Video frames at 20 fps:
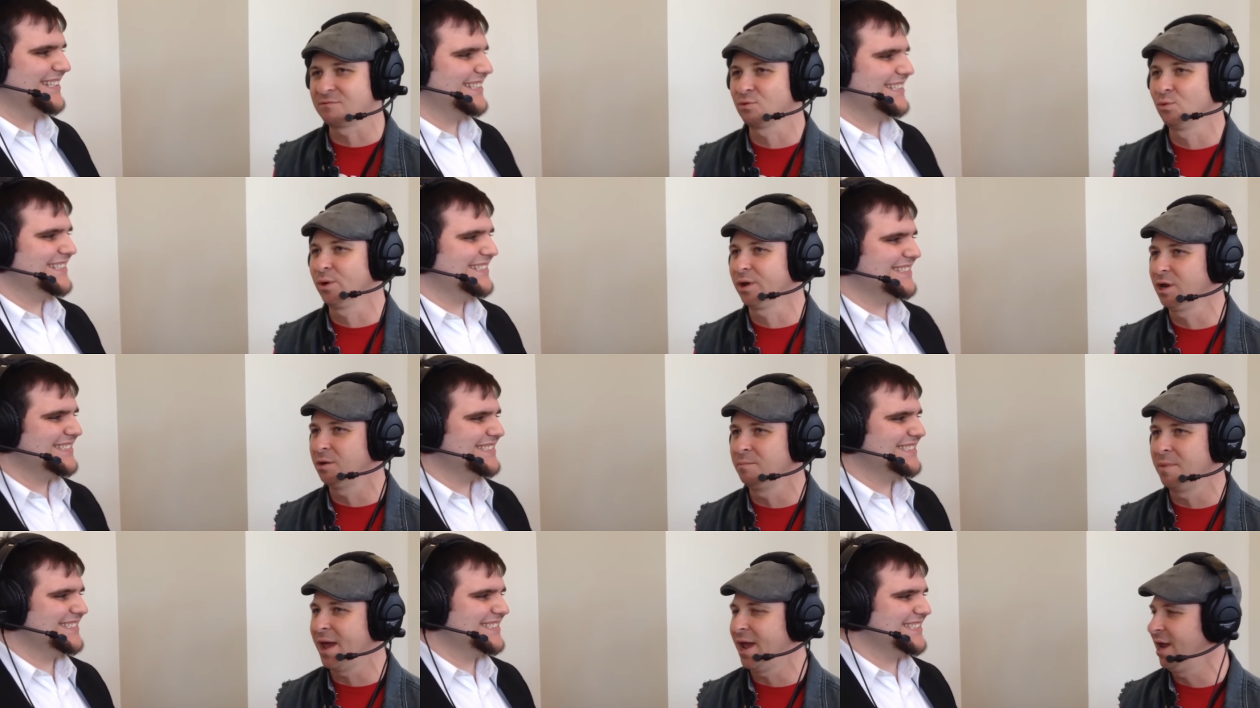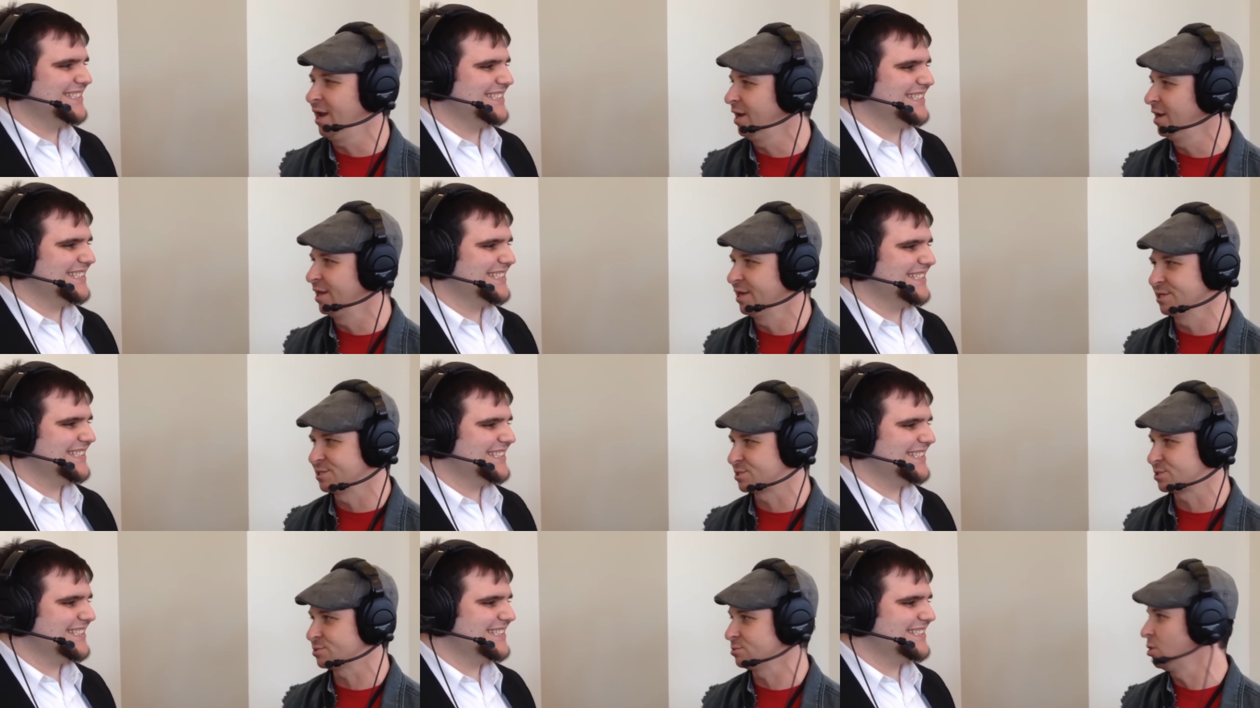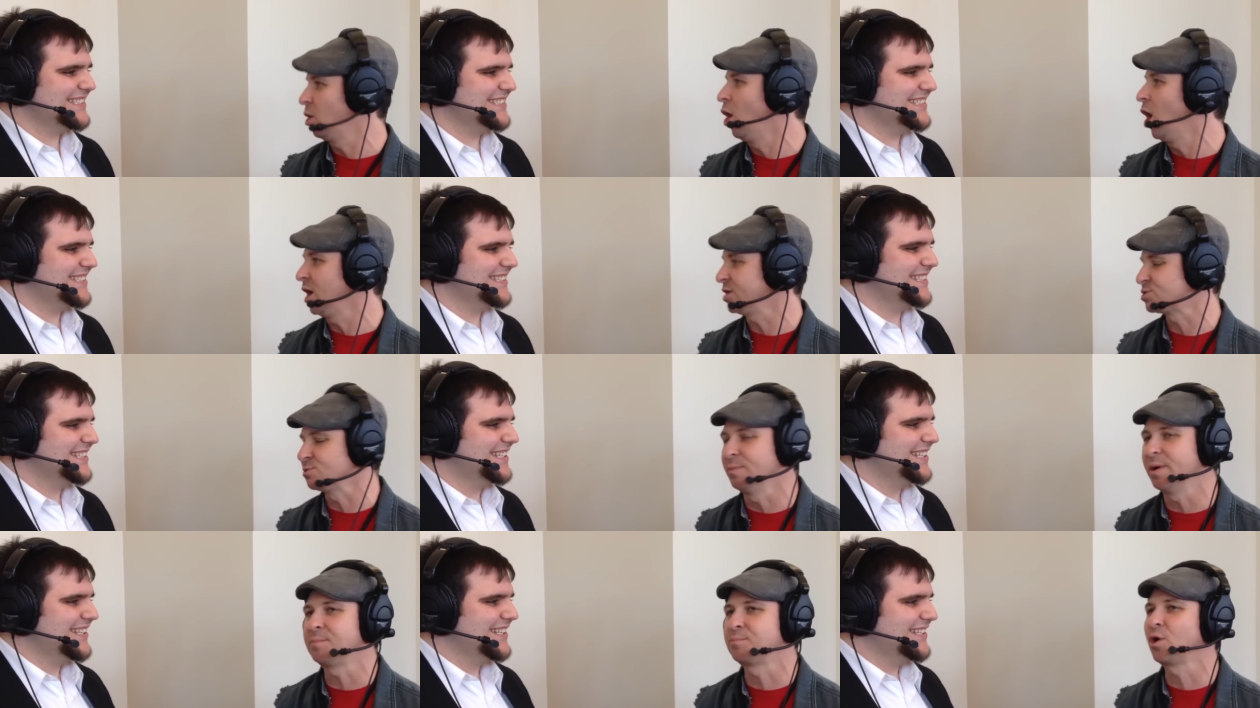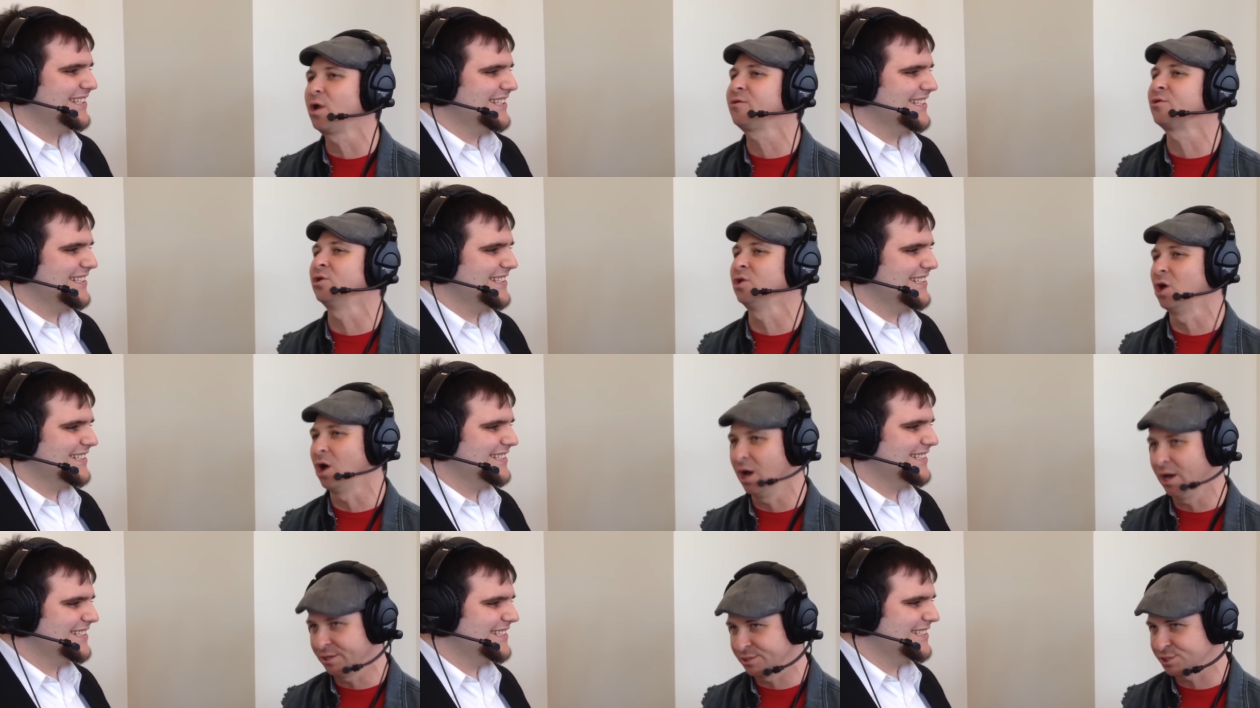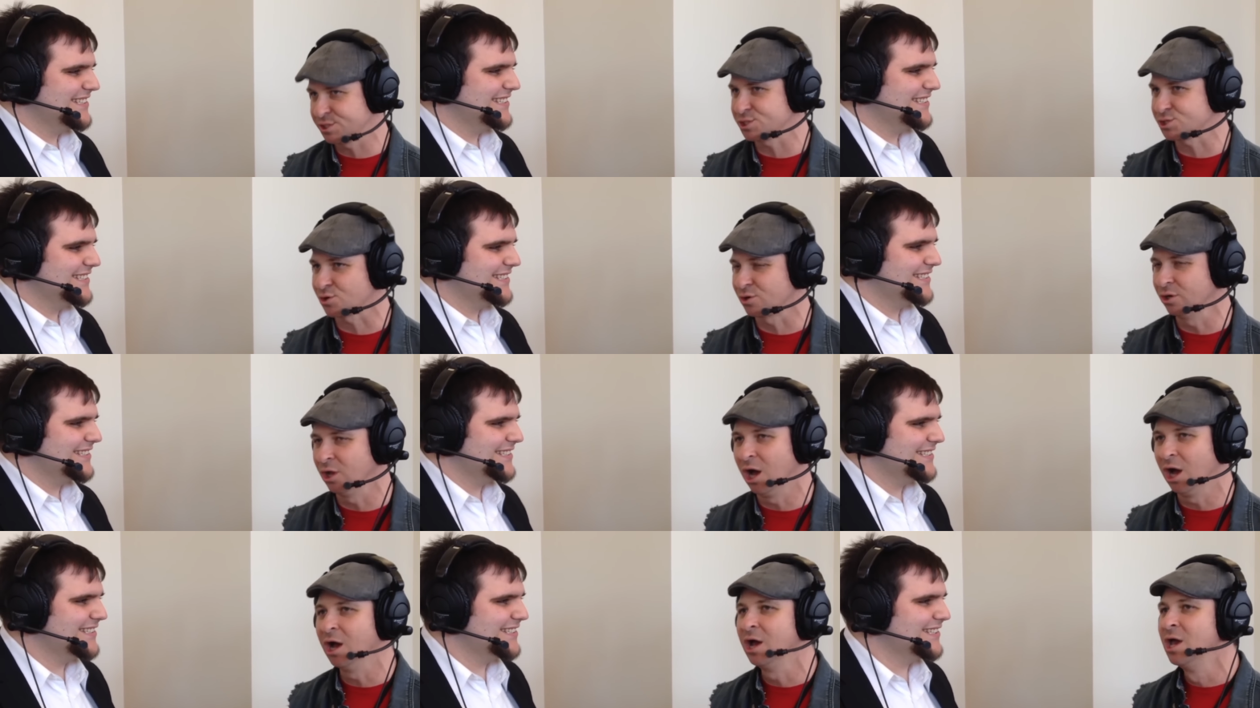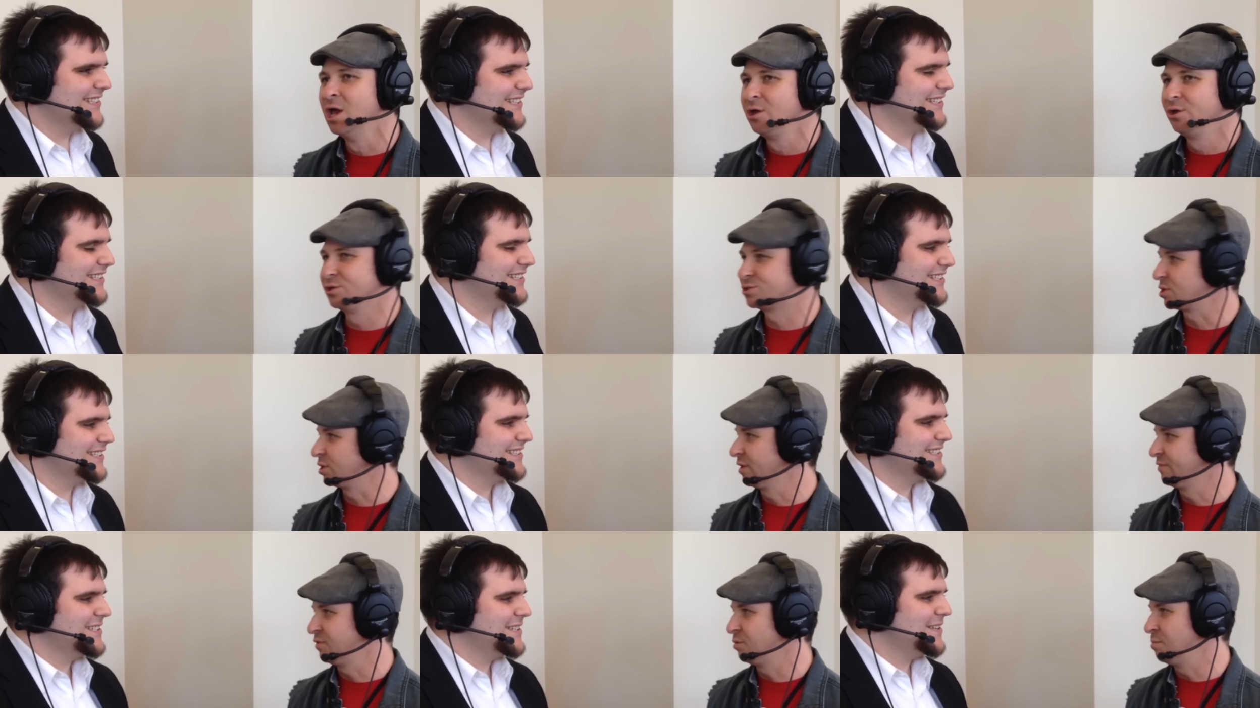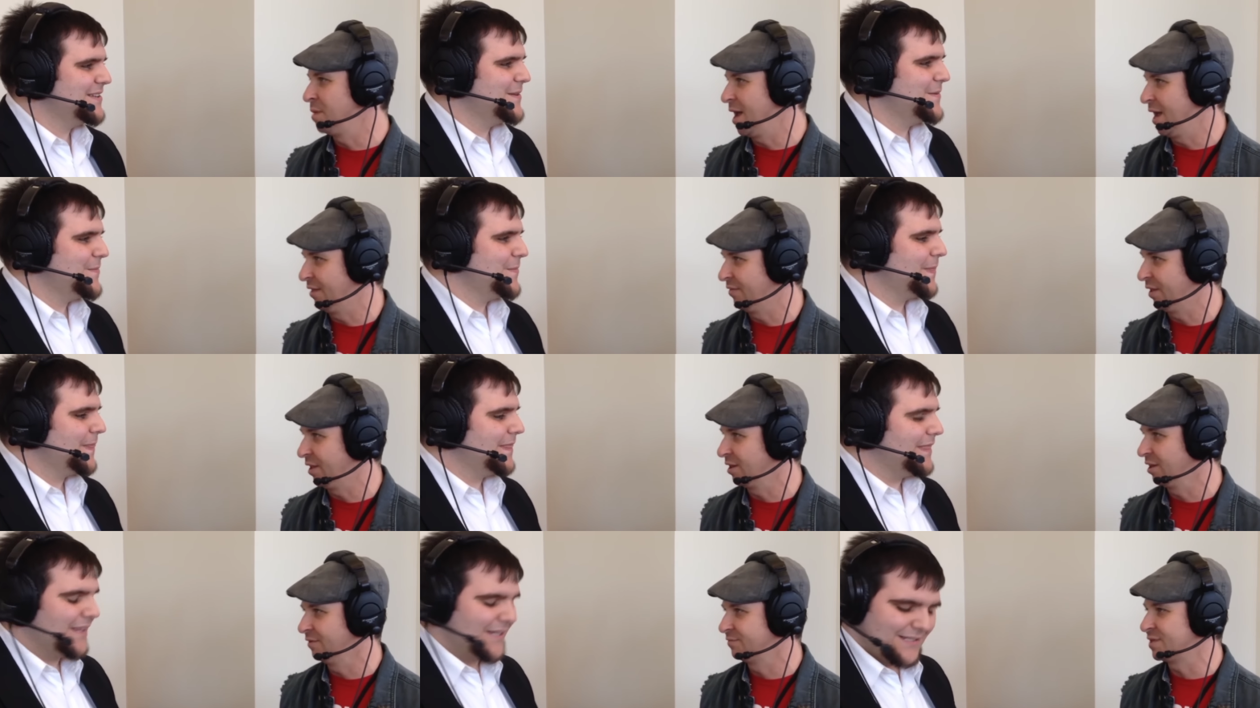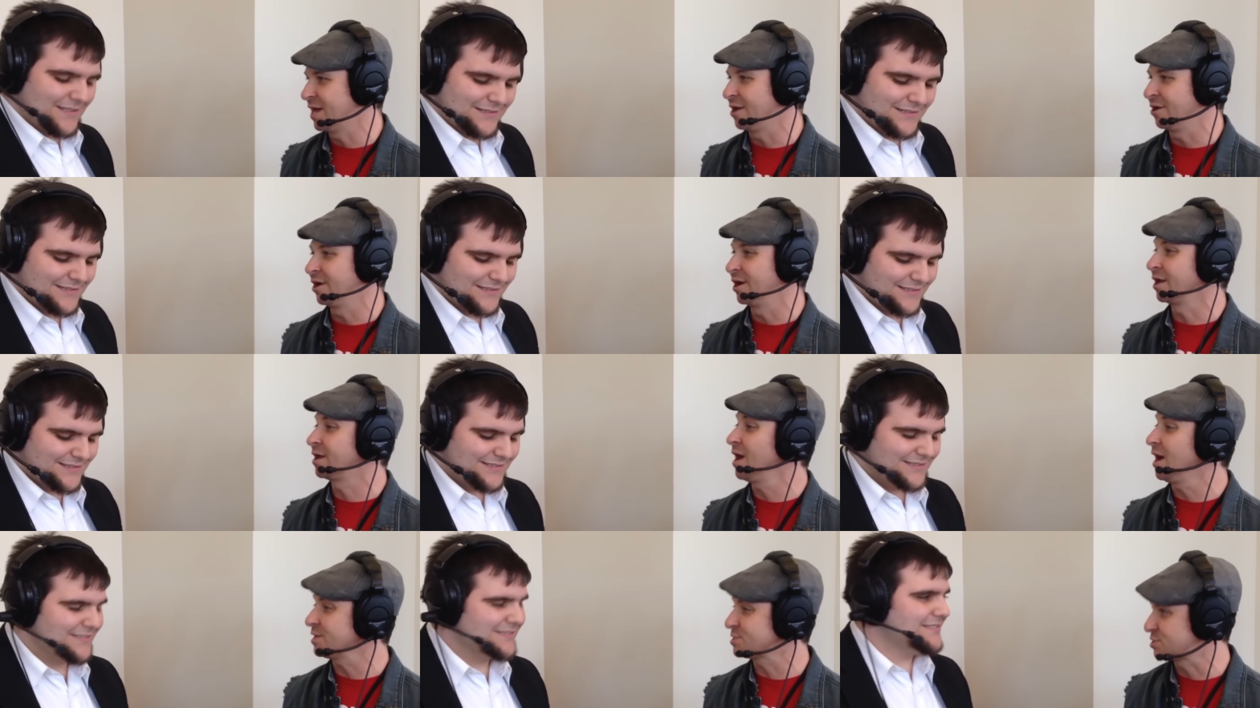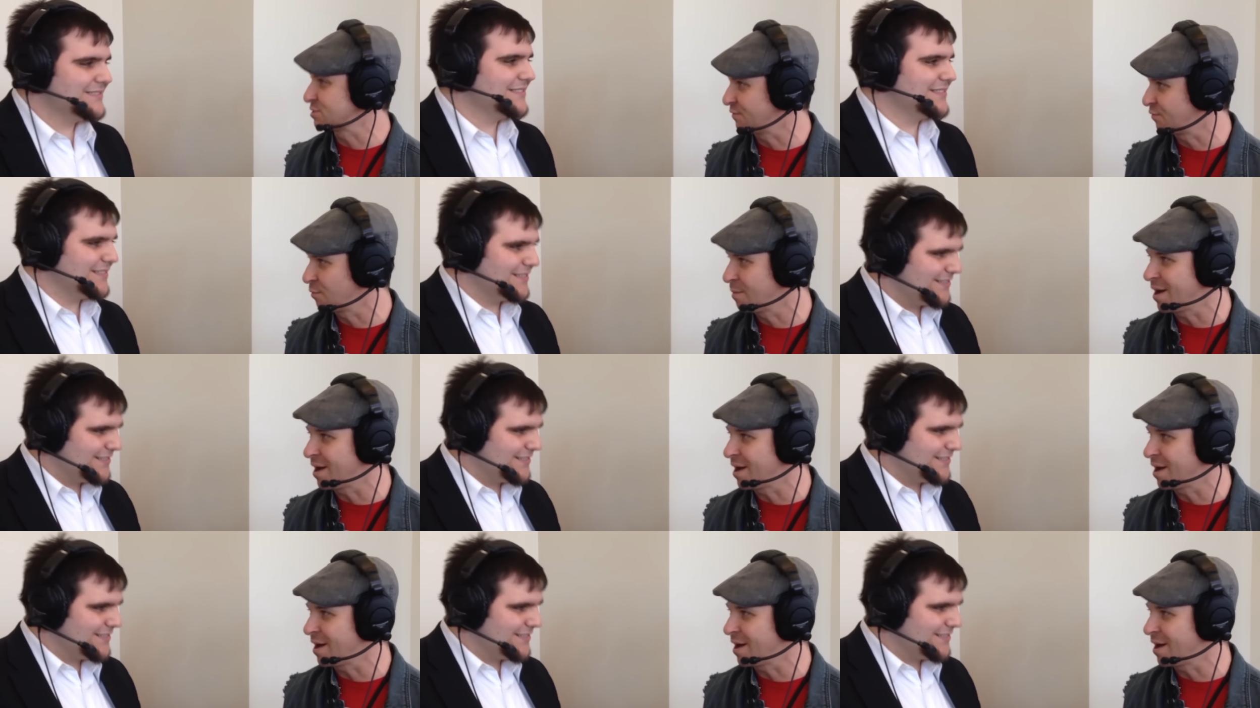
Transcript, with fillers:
Speaker 1: everyone in Maine is awesome. My brother-in-law and sister-in-law used to live in Maine. They lived down in Augusta